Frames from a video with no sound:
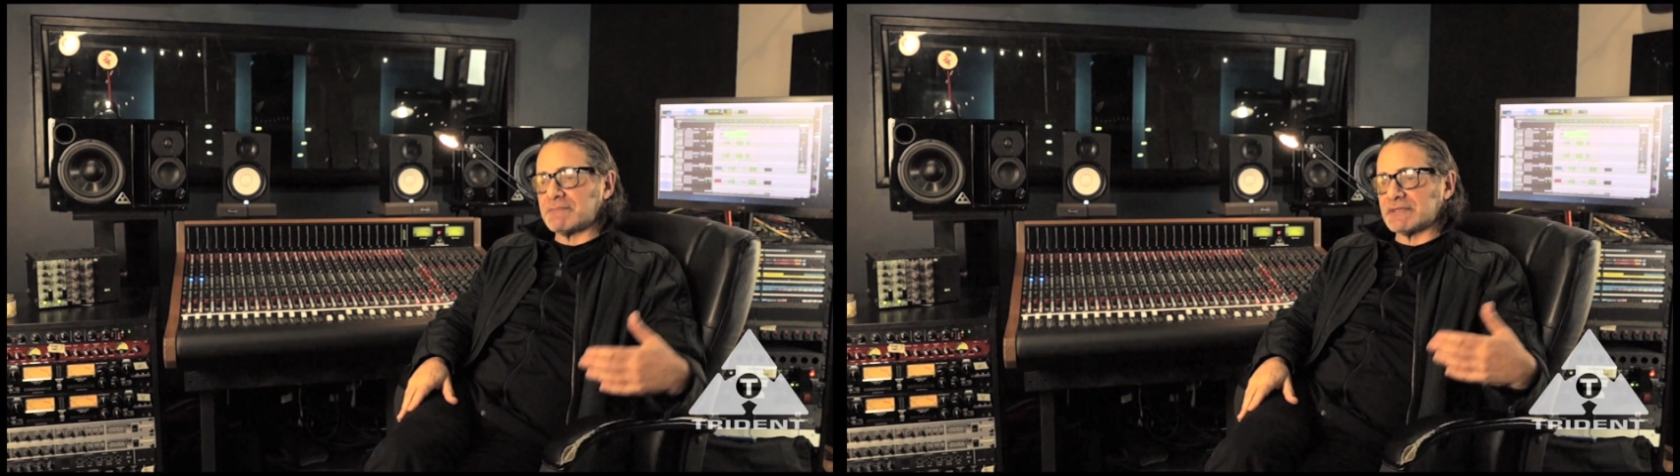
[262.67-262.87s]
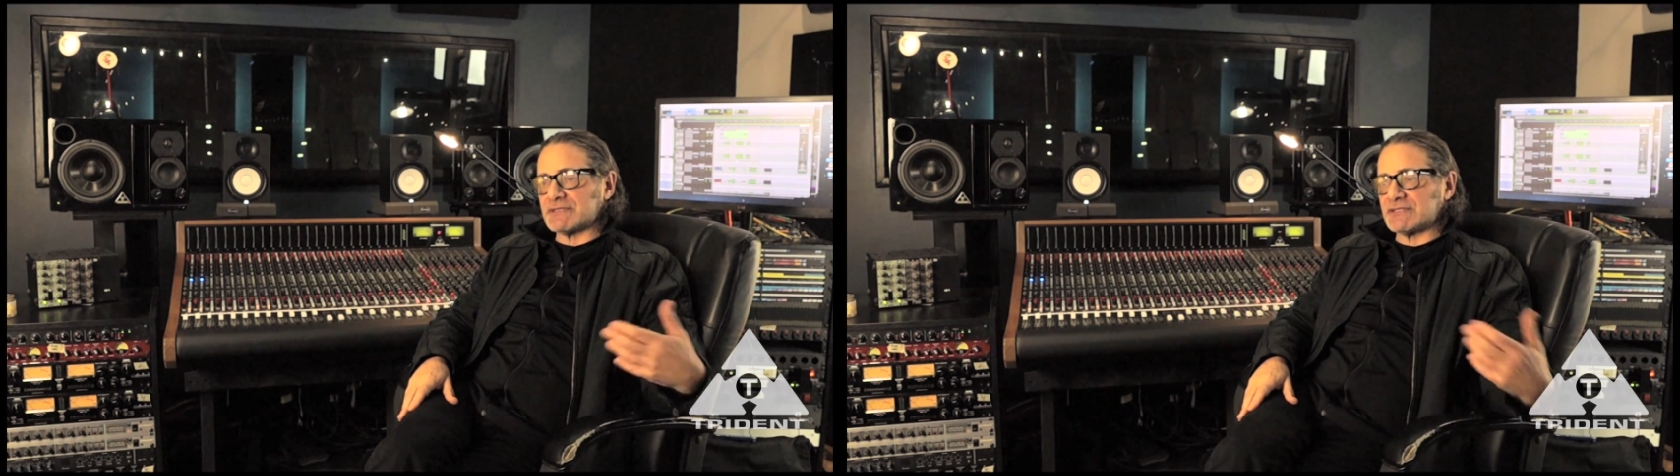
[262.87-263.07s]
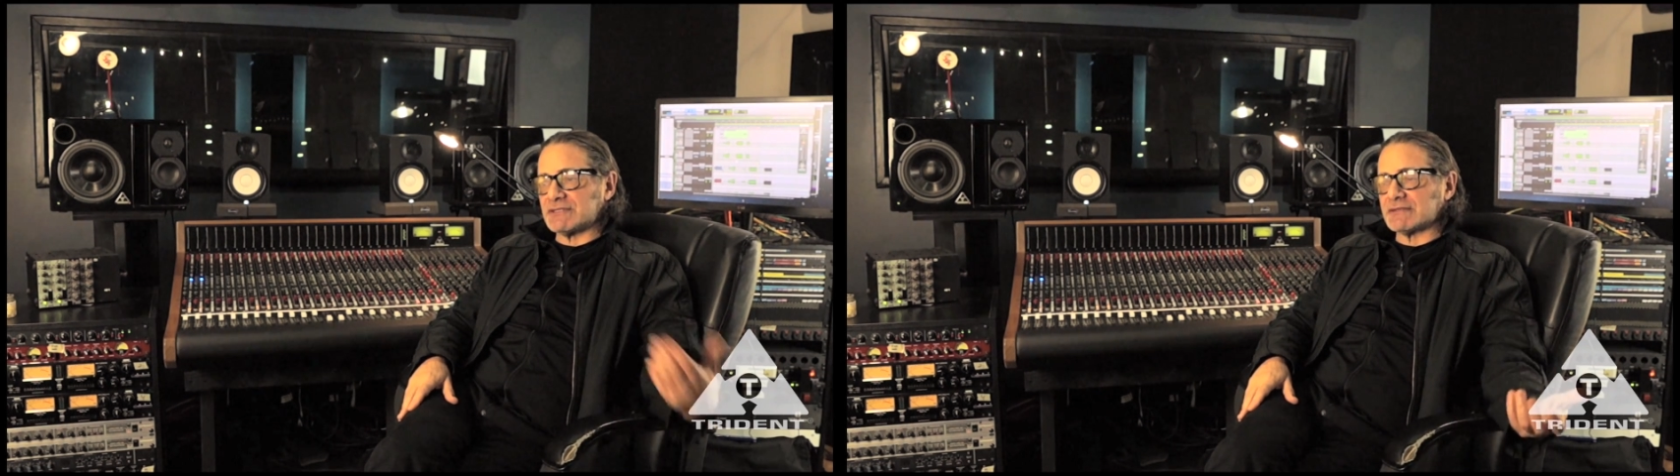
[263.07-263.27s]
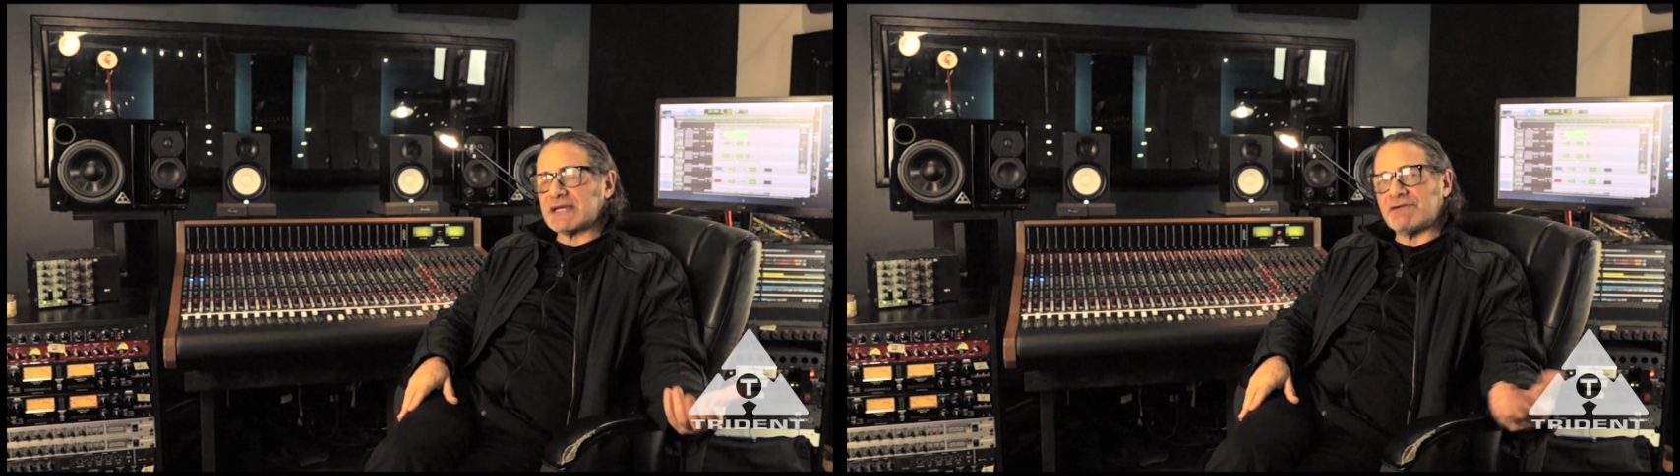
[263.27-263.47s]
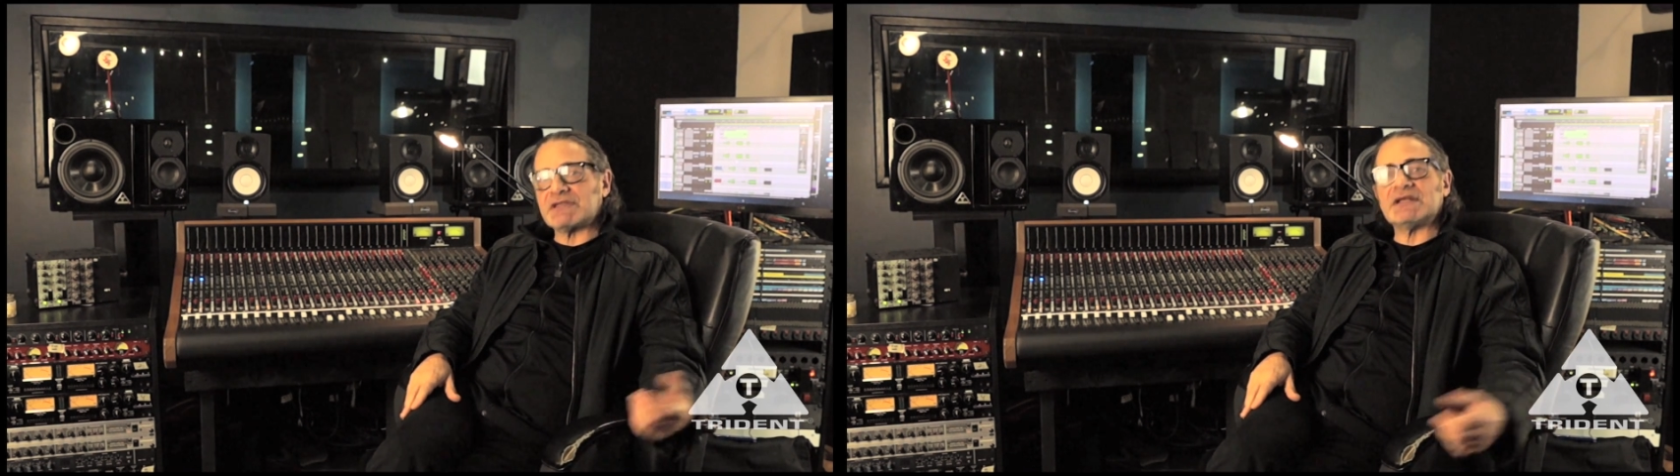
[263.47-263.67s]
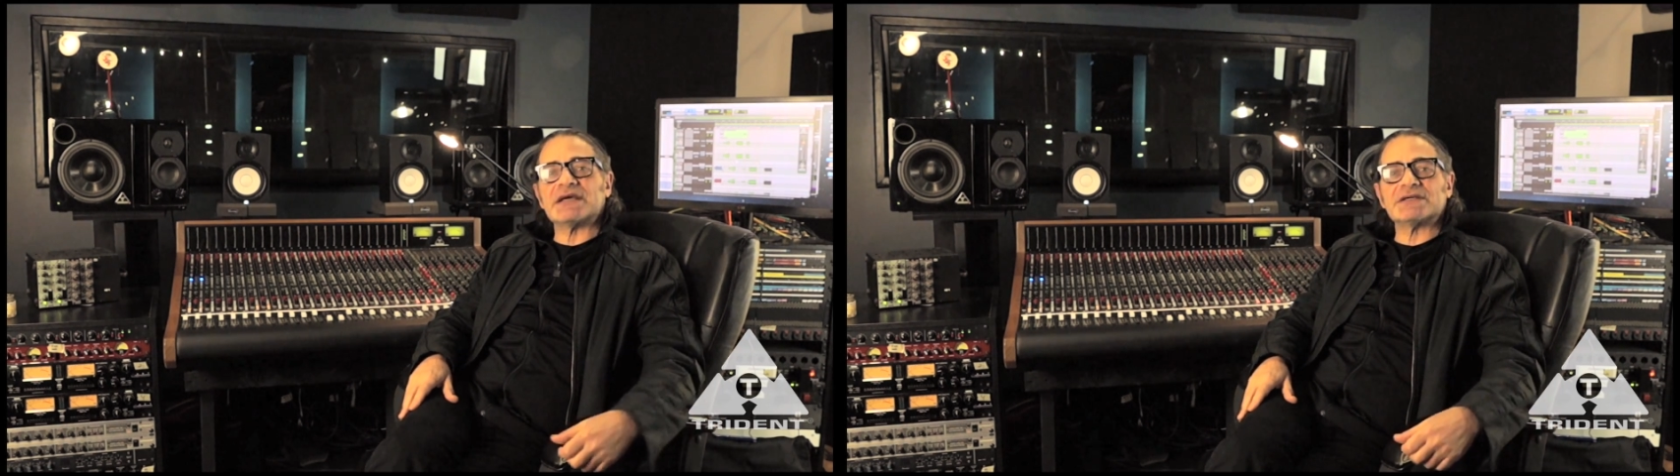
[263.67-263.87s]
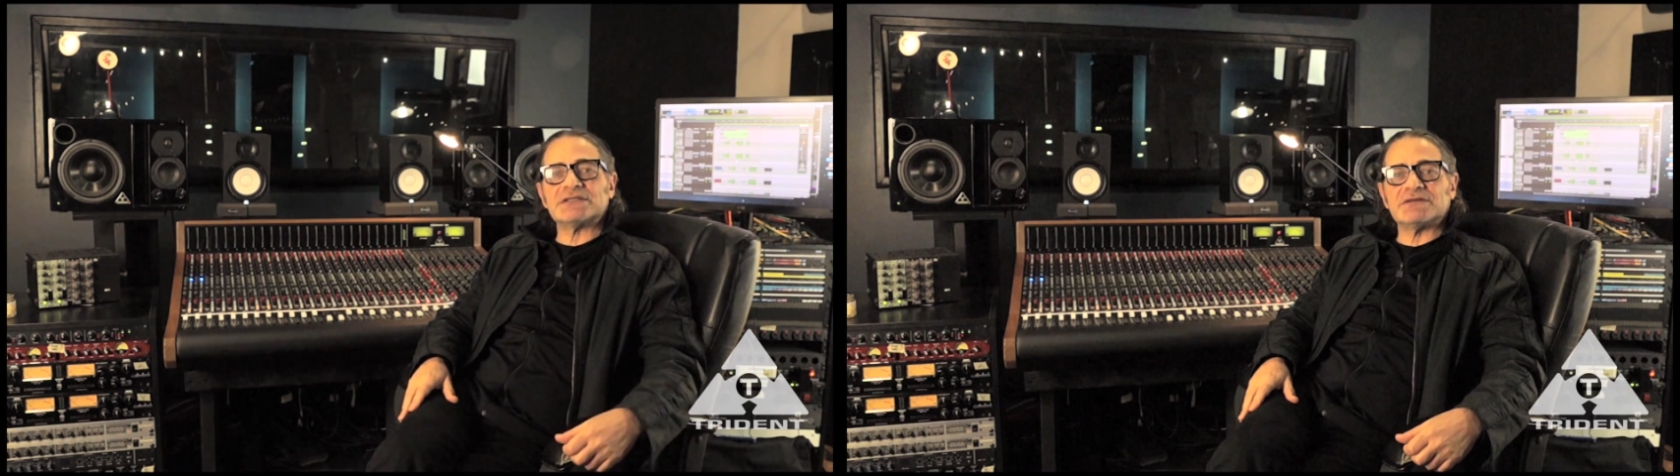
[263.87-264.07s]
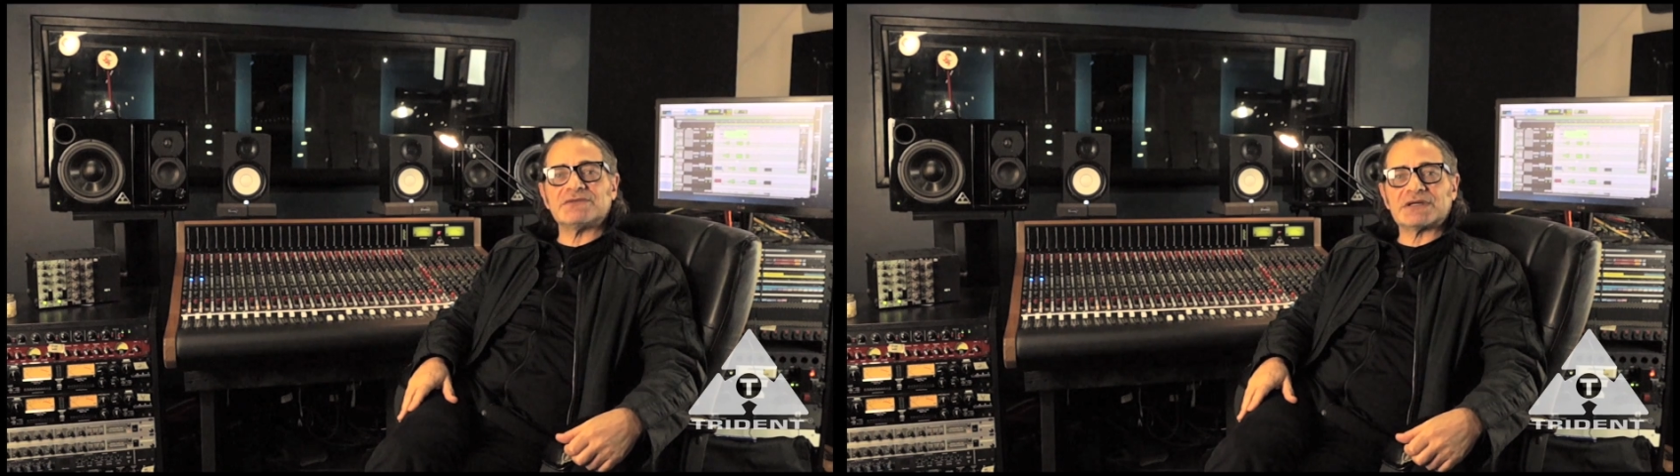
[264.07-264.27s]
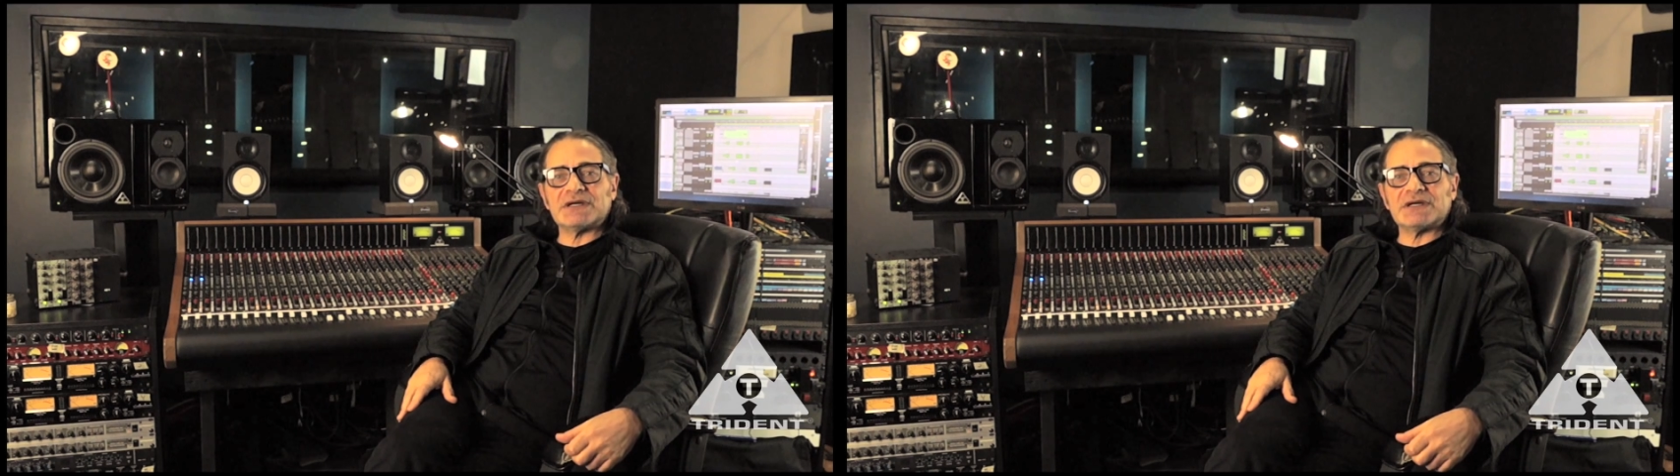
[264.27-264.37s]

but still carrying the legacy of the